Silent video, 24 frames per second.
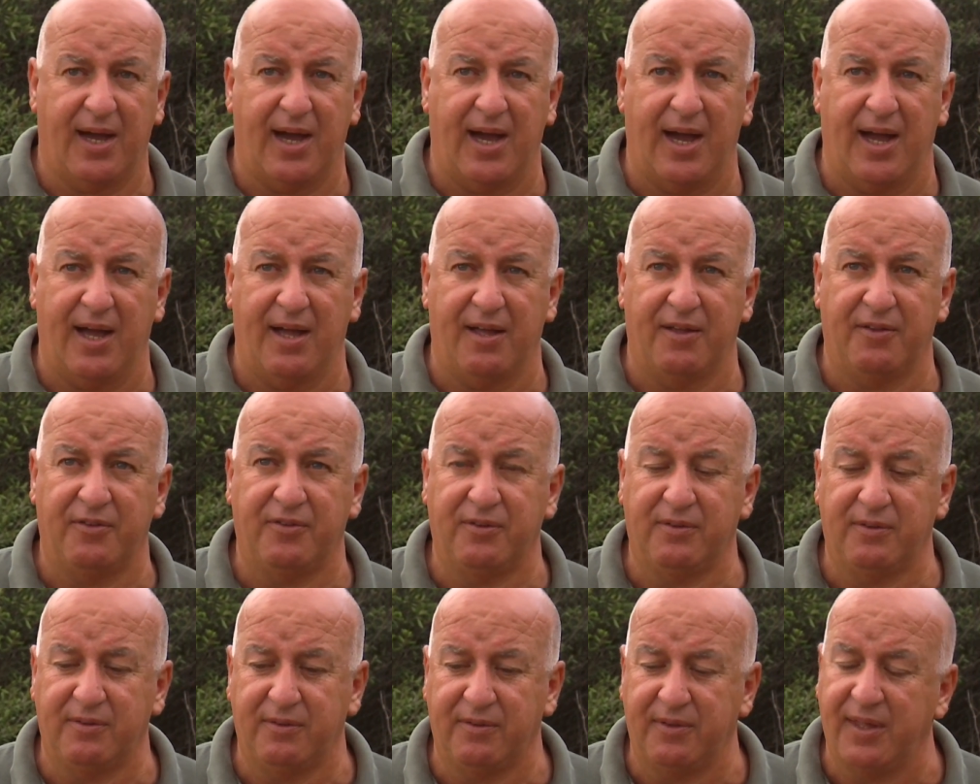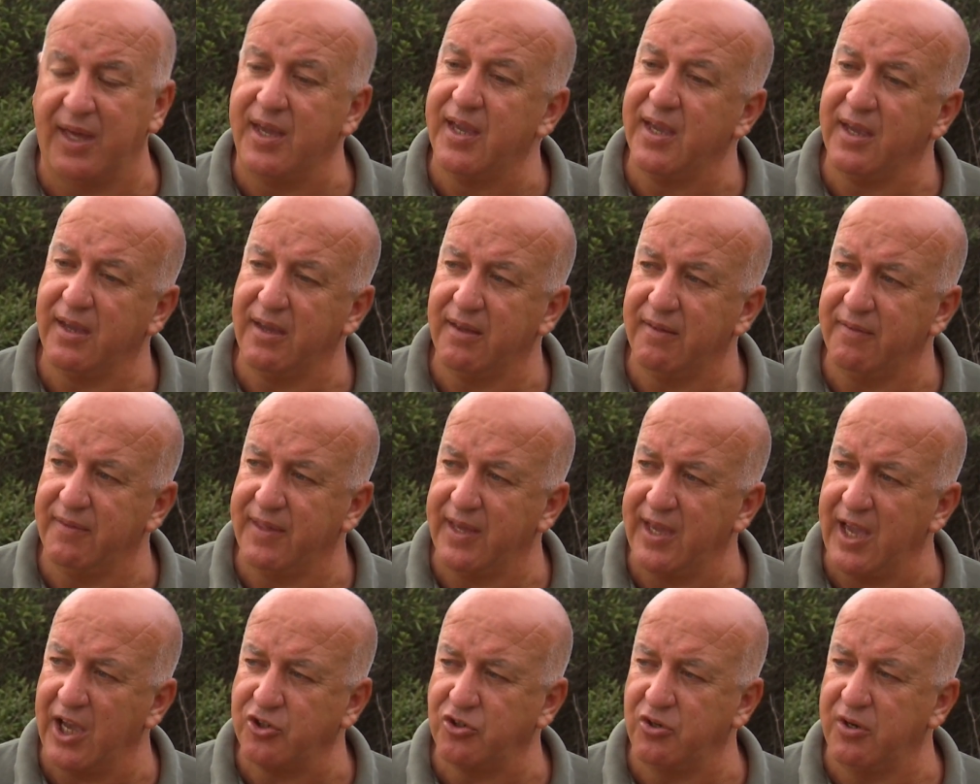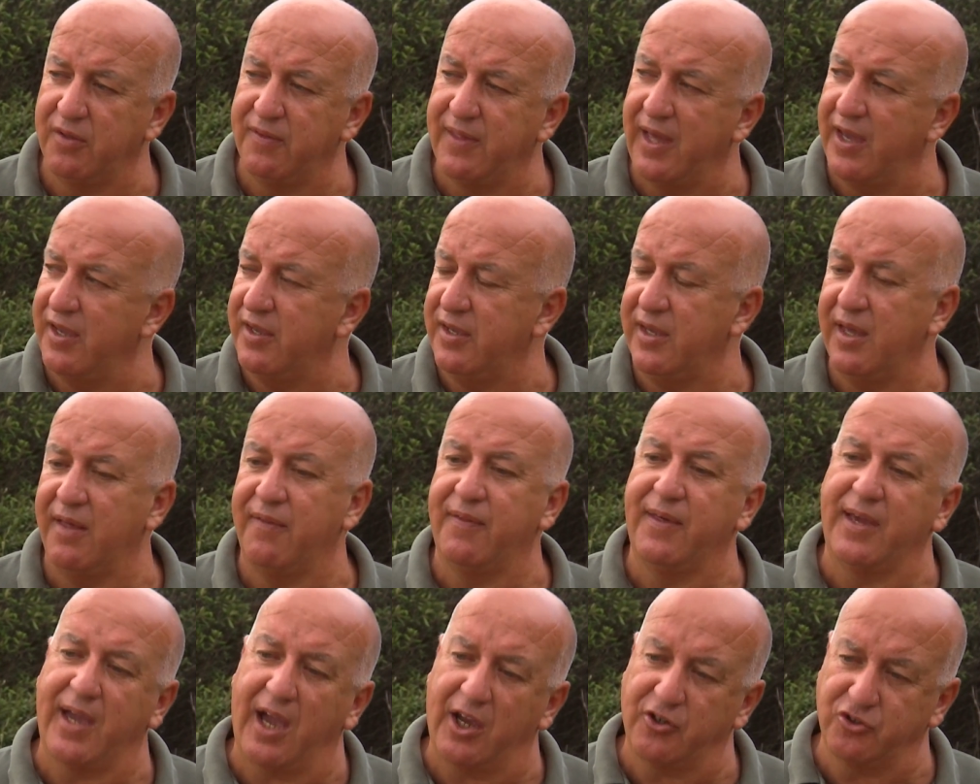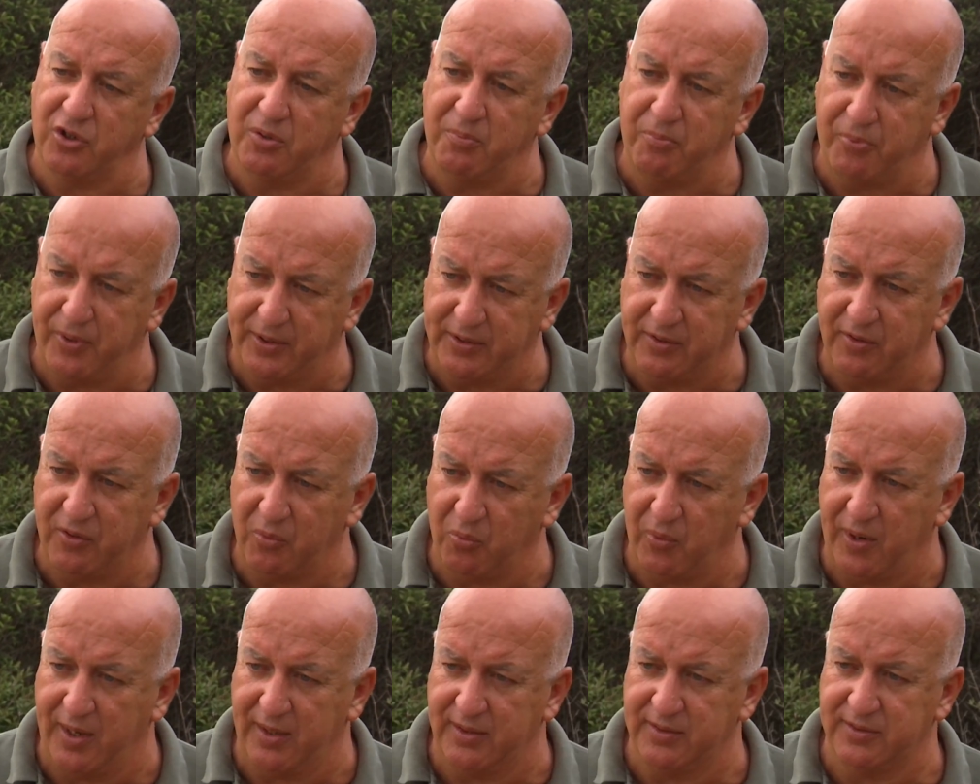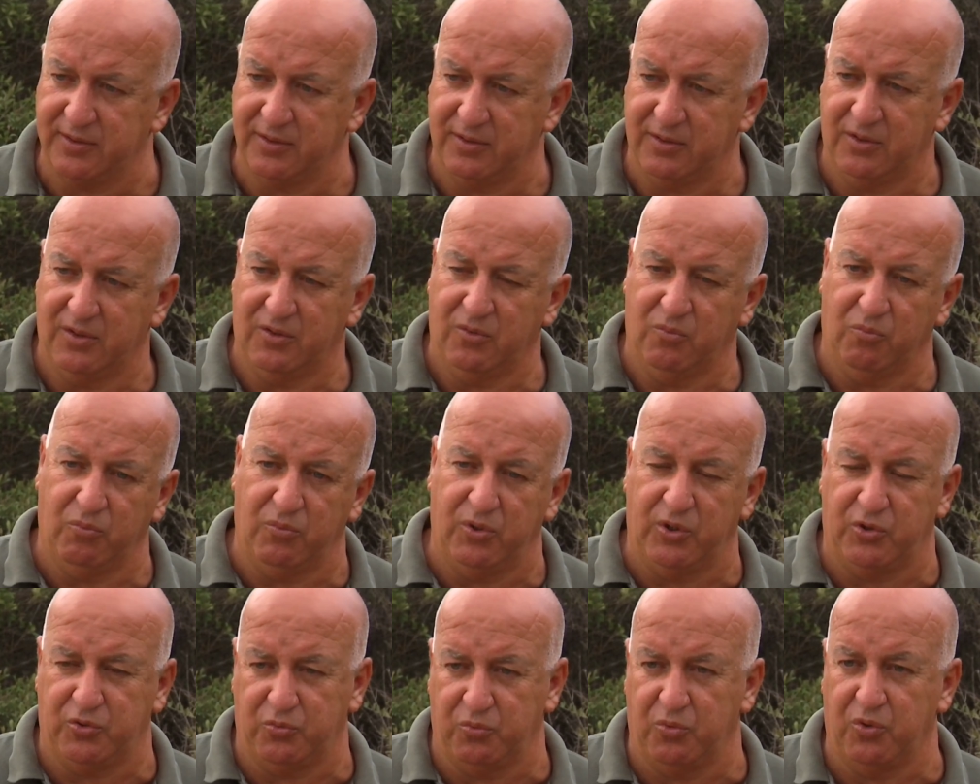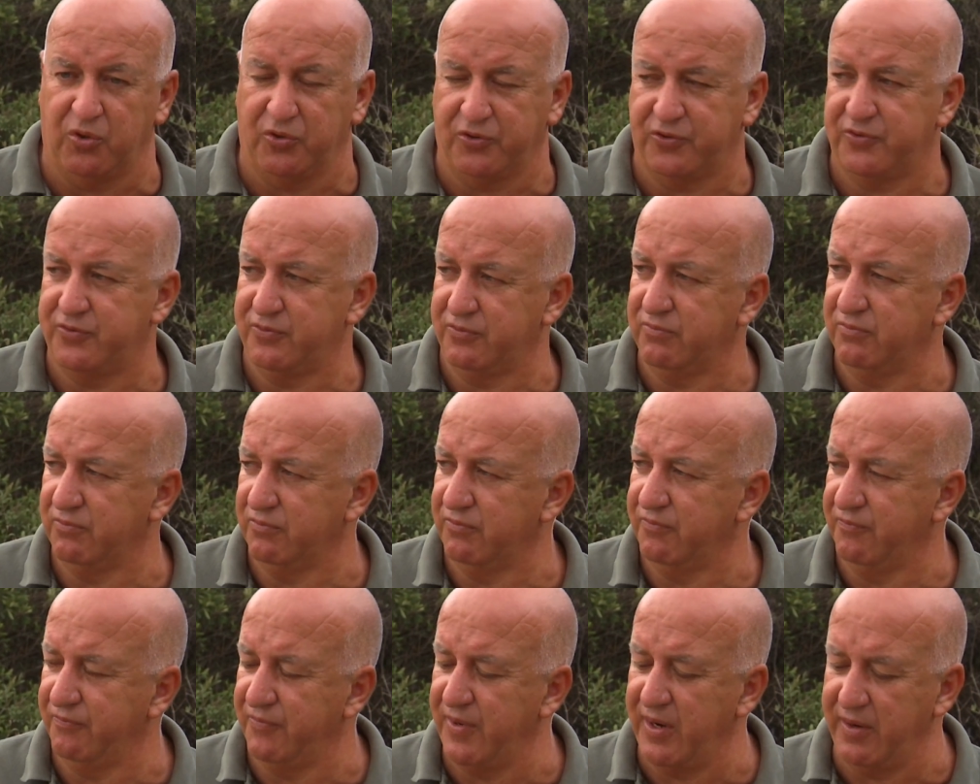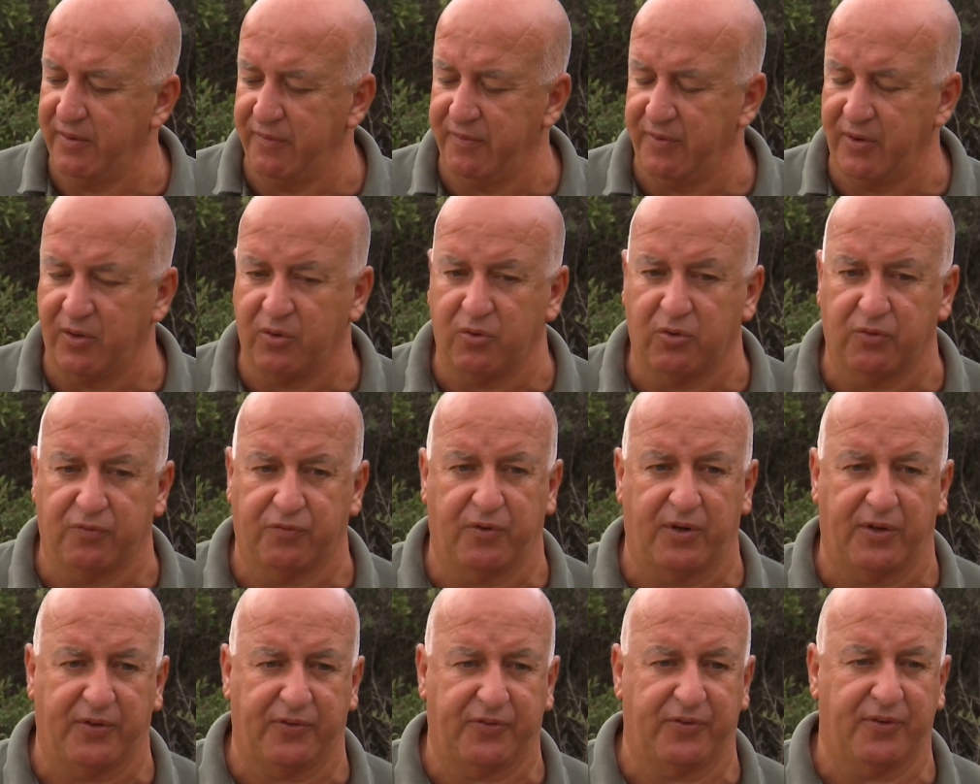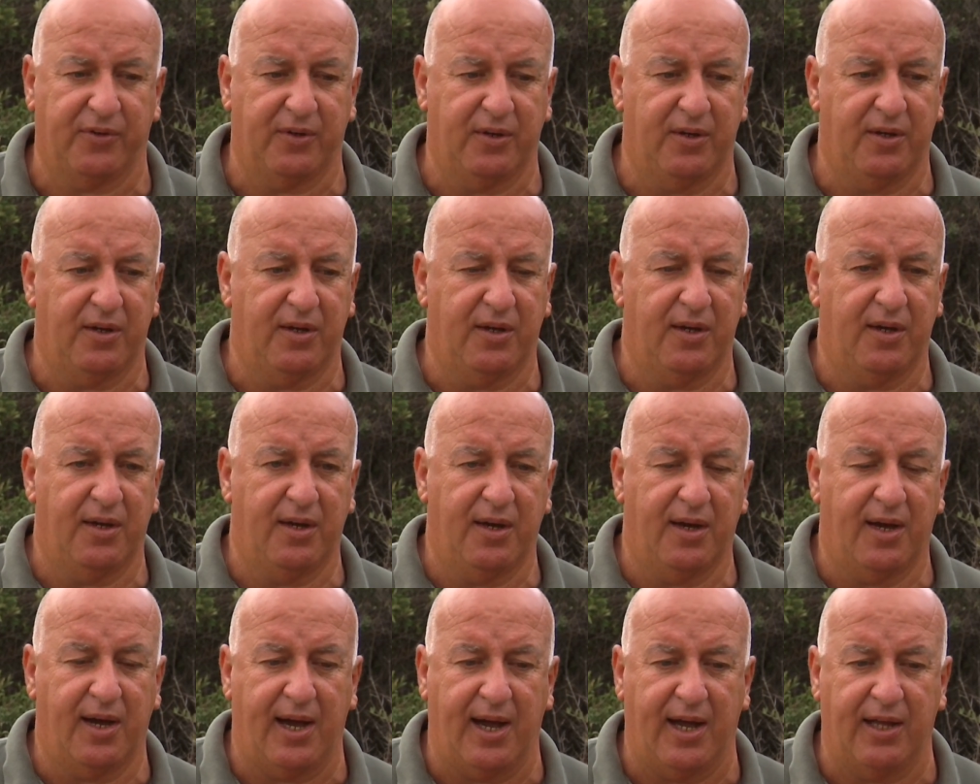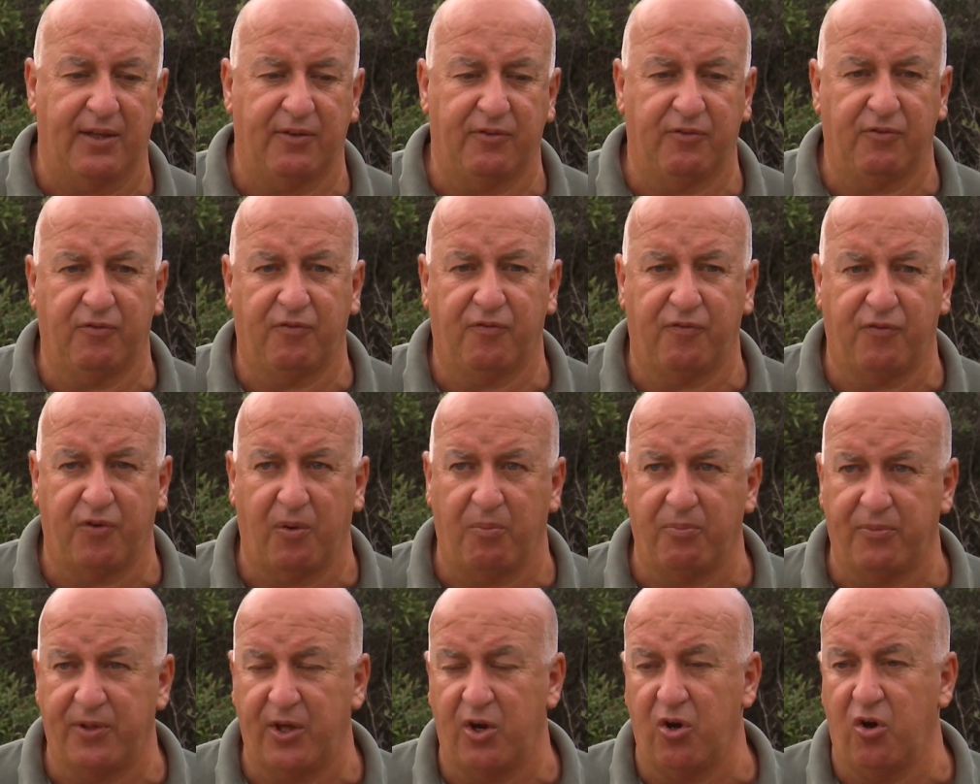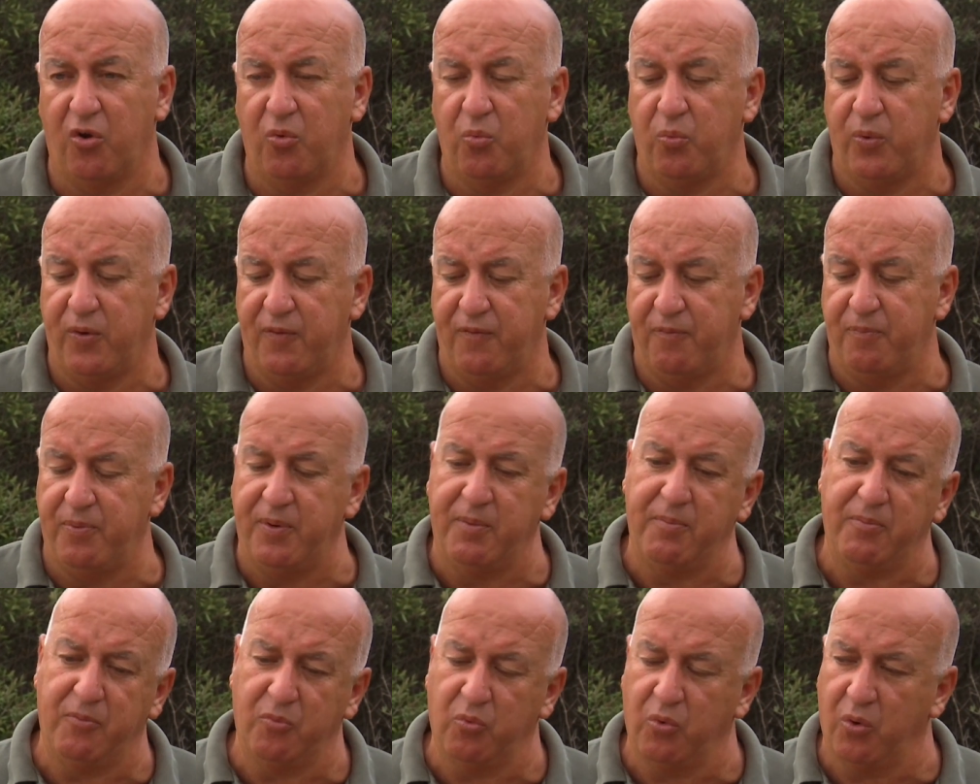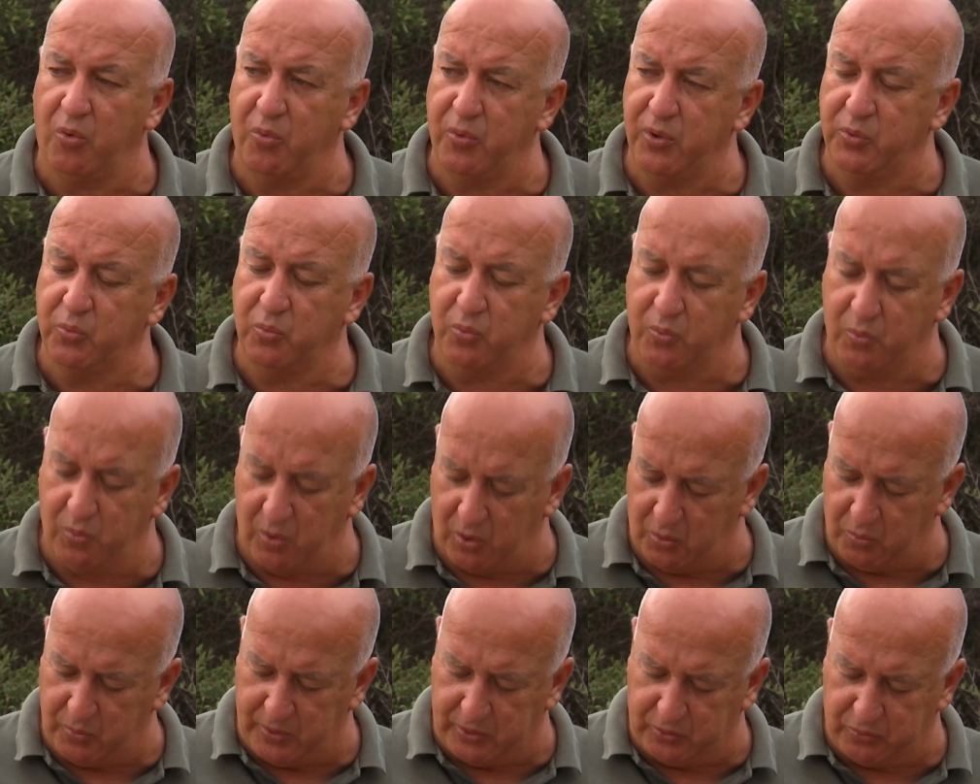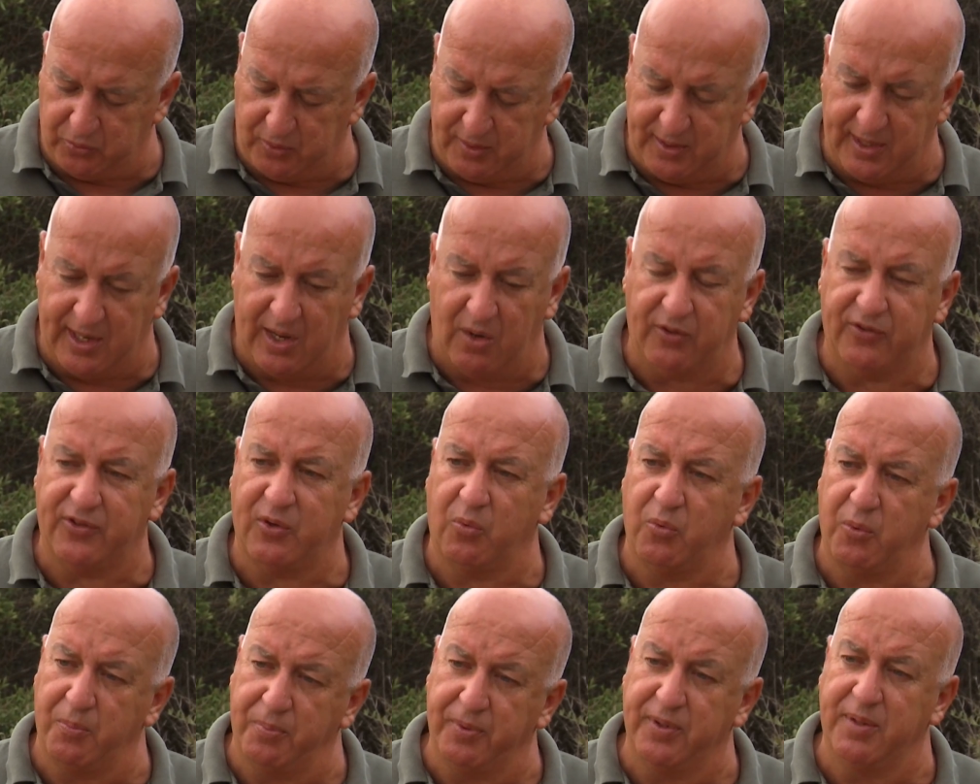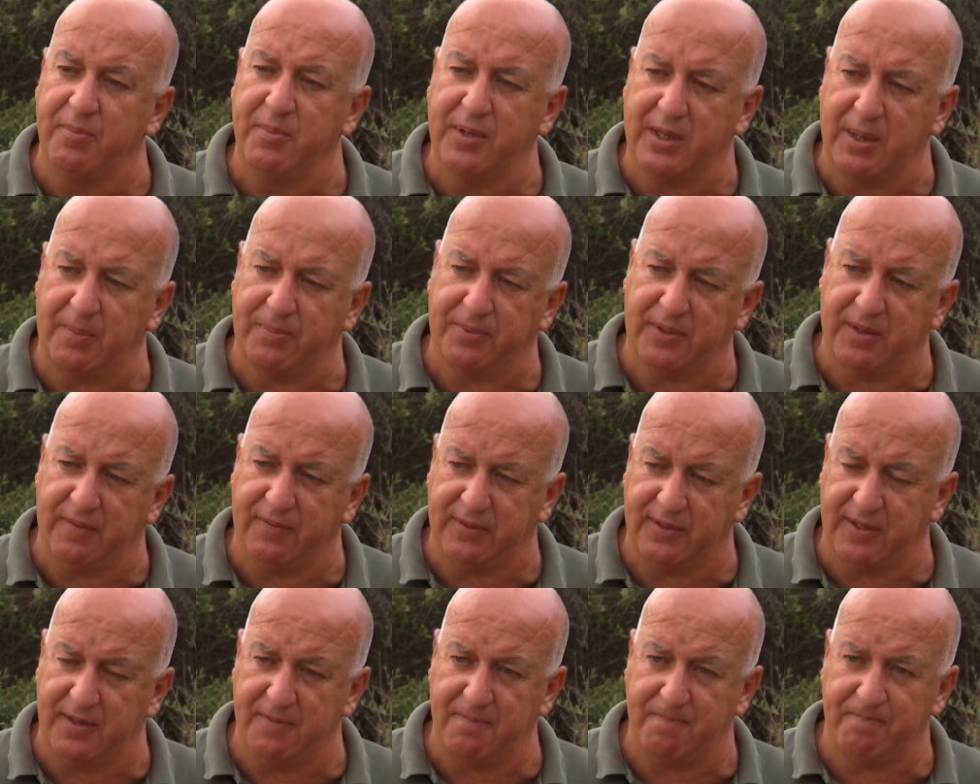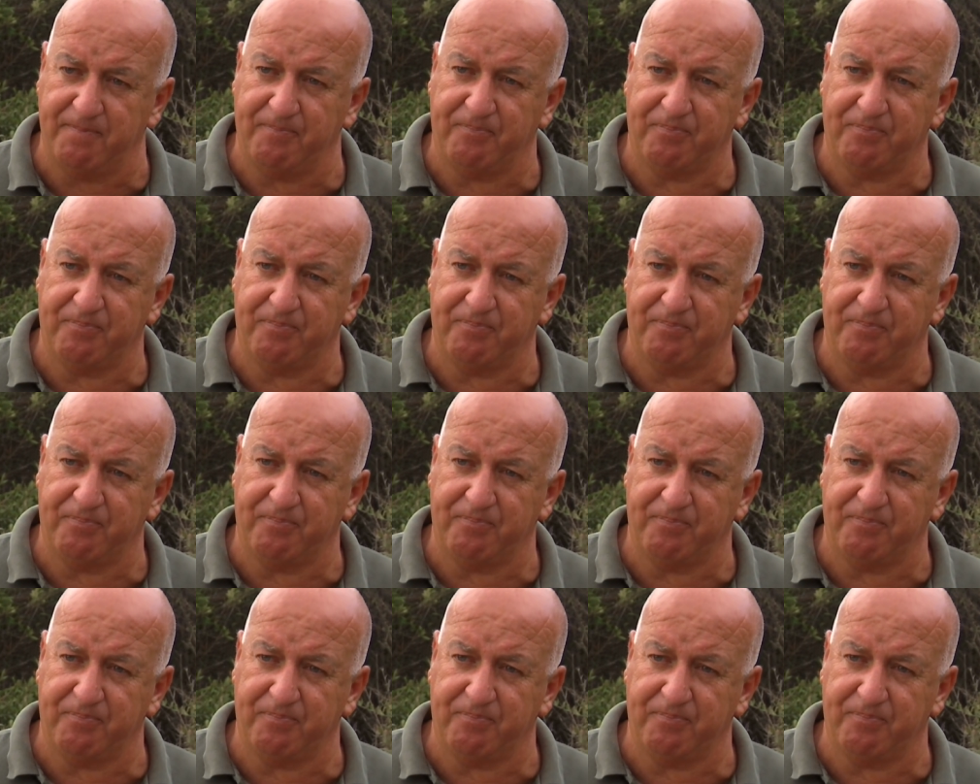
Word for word: And they they actually that year they actually bred in the wild, which was very very good for us. And from then on, we've been what we what we're doing now is that we breed them in captivity.